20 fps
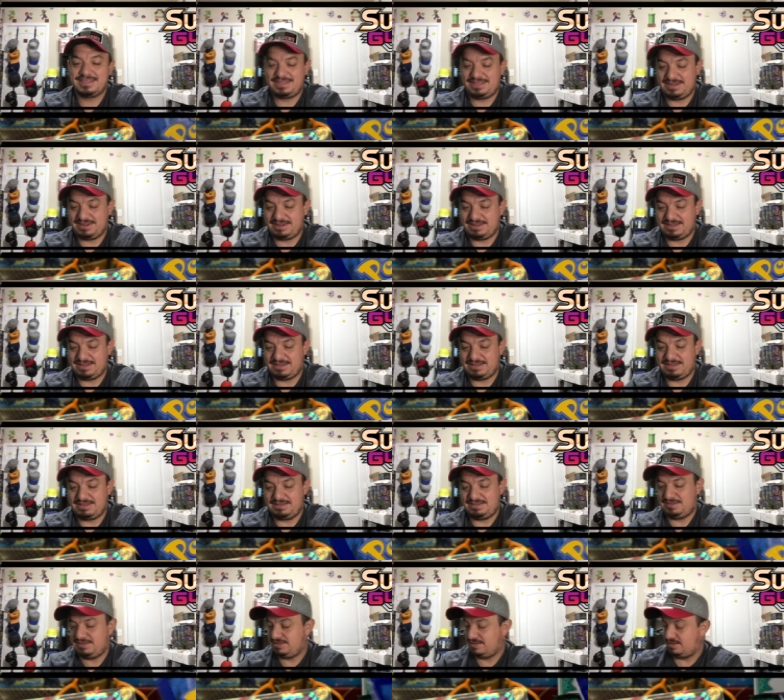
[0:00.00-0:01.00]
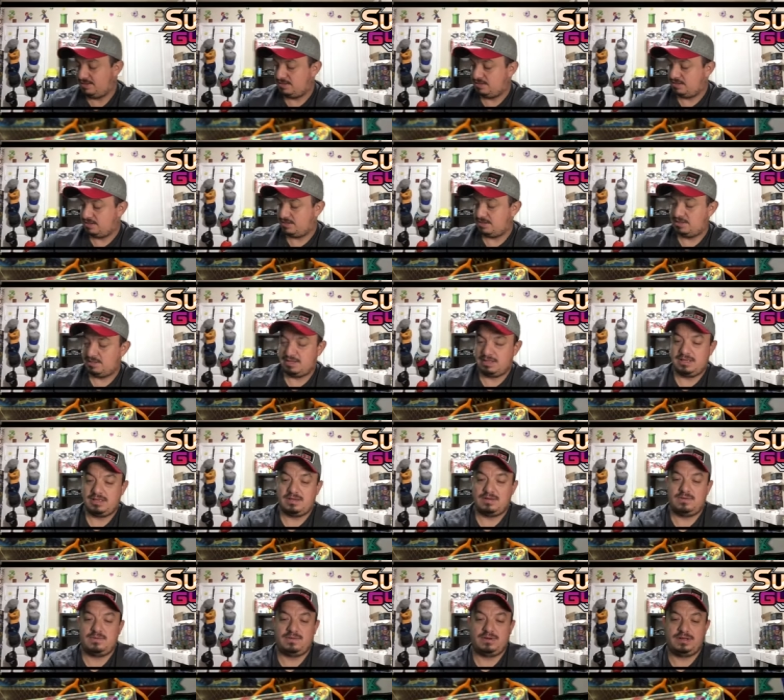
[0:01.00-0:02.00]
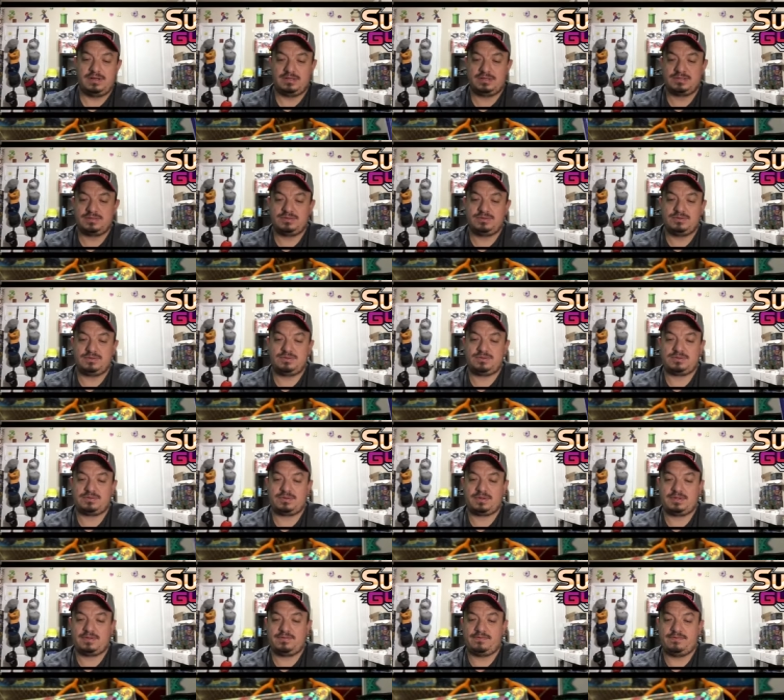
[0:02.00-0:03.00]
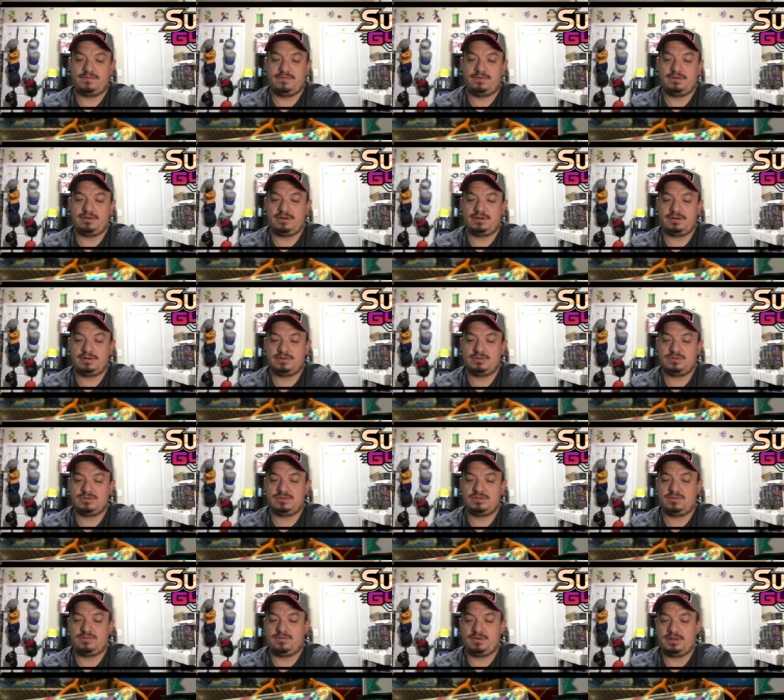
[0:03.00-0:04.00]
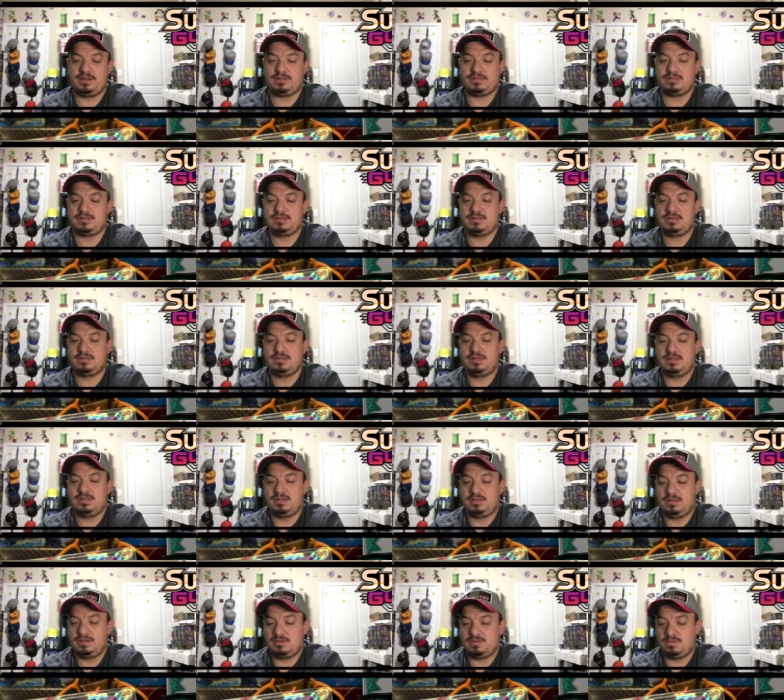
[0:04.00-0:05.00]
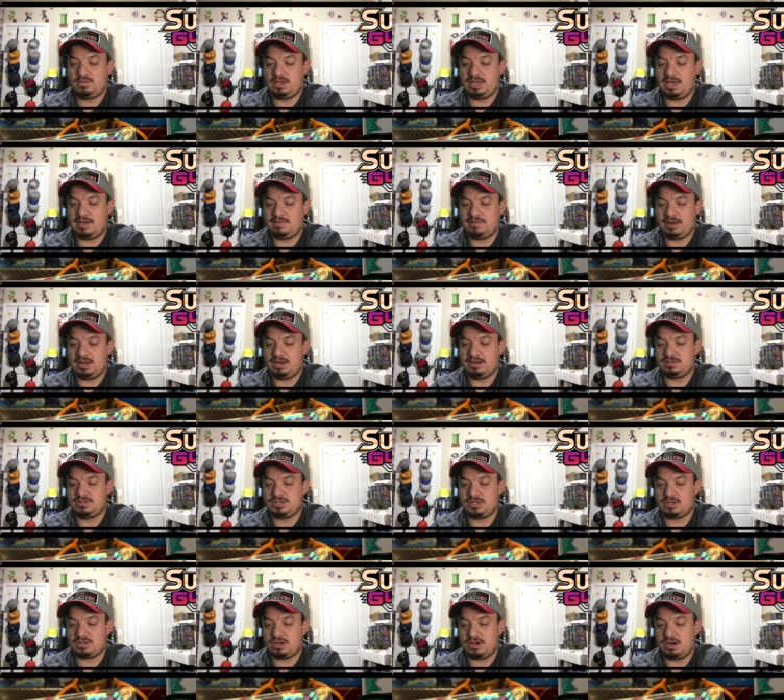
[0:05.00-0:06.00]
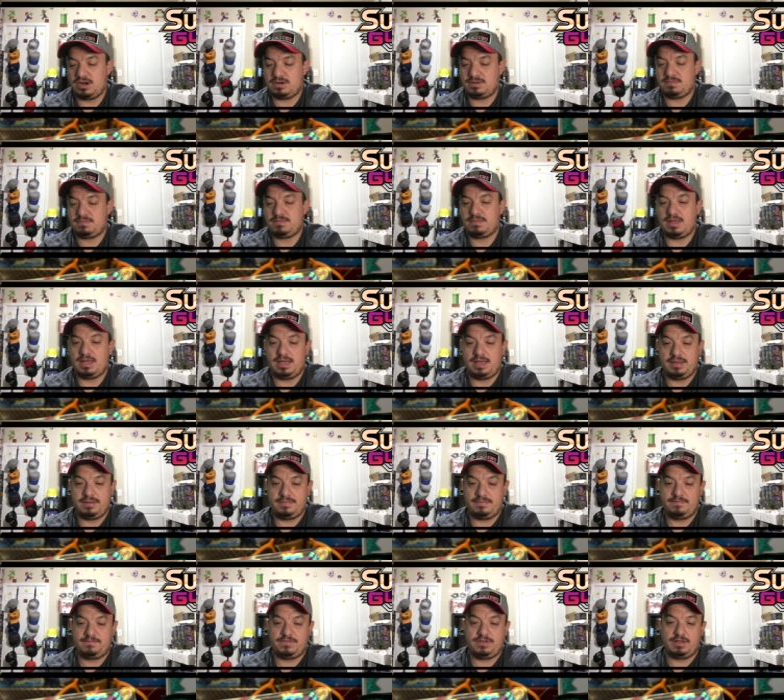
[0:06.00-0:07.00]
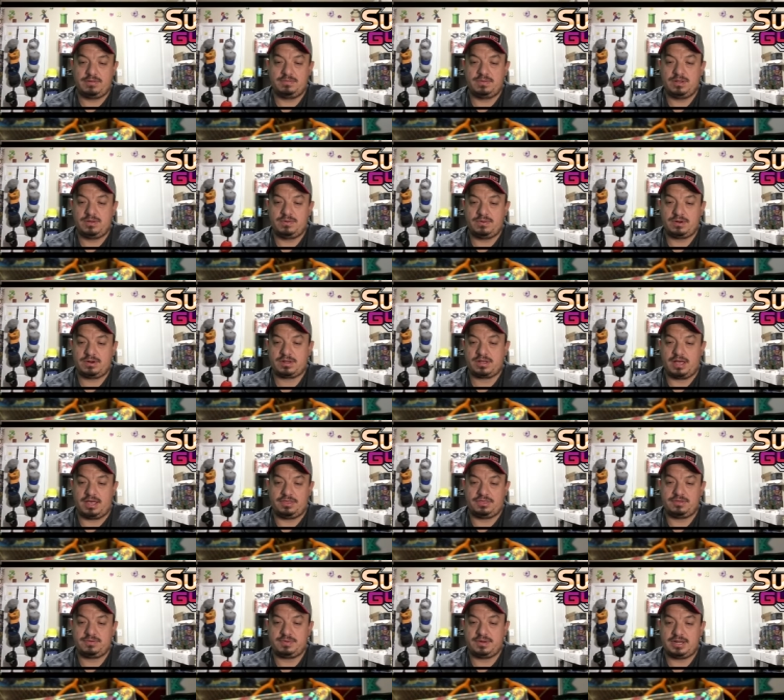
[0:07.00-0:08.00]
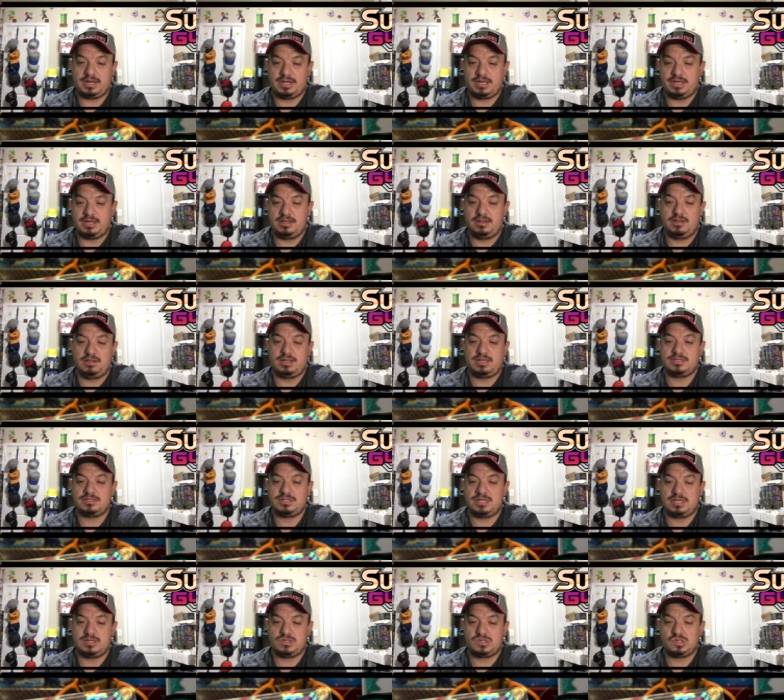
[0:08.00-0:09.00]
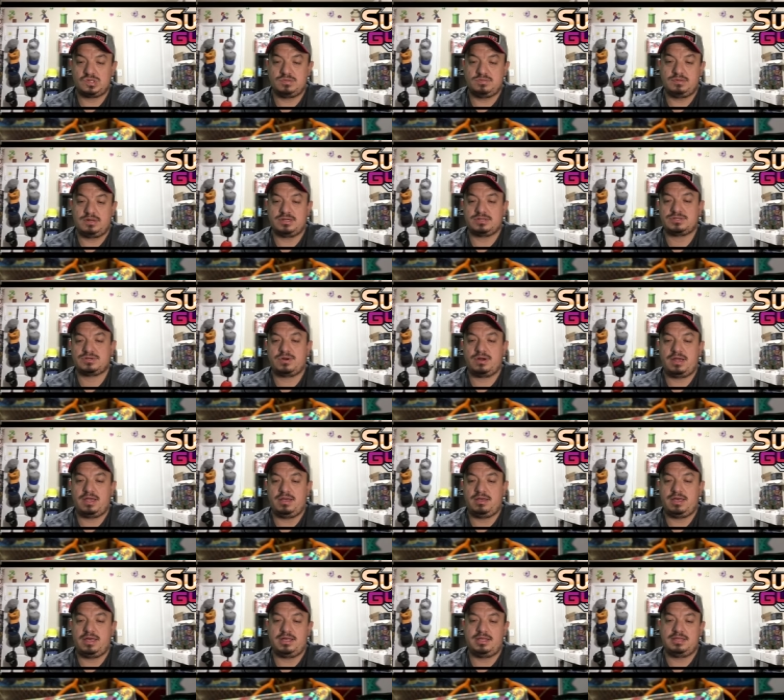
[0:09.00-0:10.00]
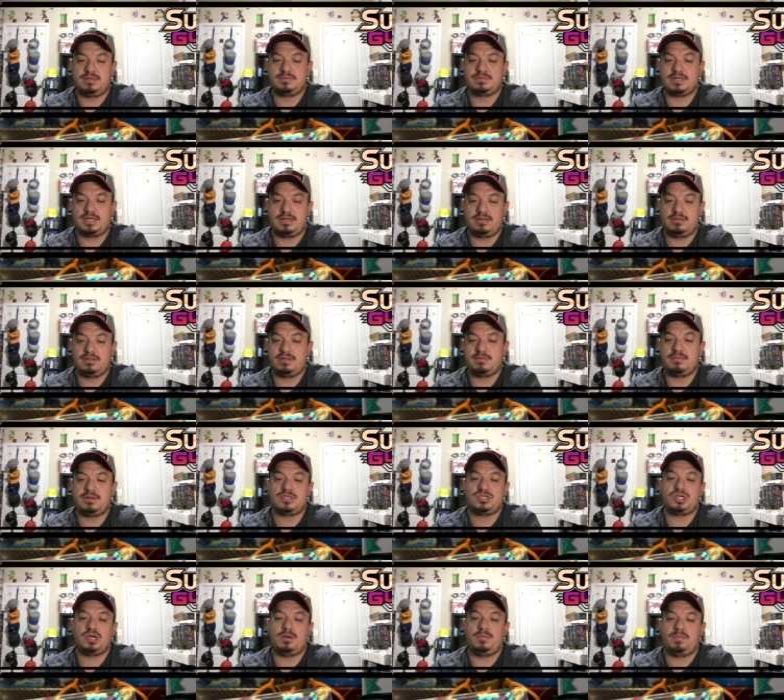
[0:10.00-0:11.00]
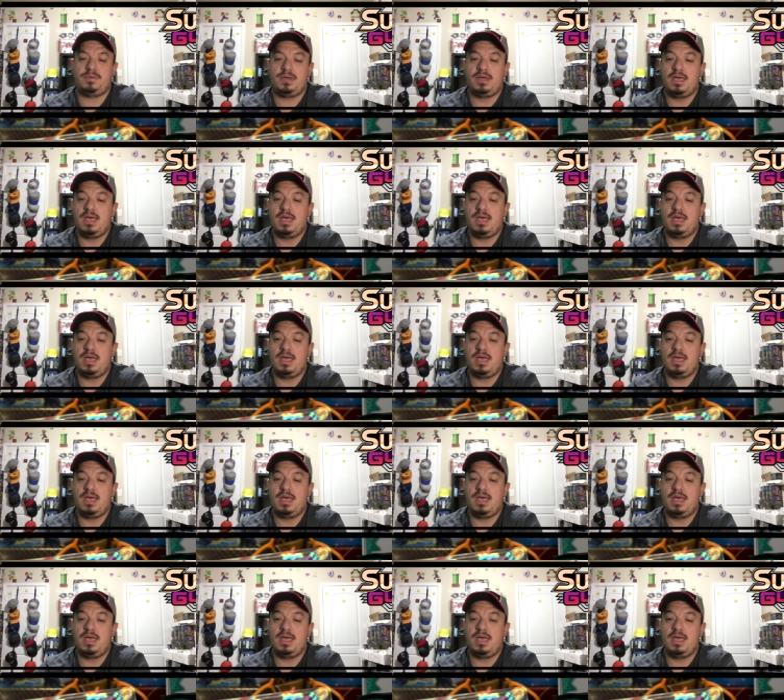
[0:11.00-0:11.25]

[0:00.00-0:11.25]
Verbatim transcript: there you go. One, two, three, four. To the front. We have an energy card, um, Field Blower, Gothorita, Alolan Sandrew, March Crowd, Elevatile, Machop,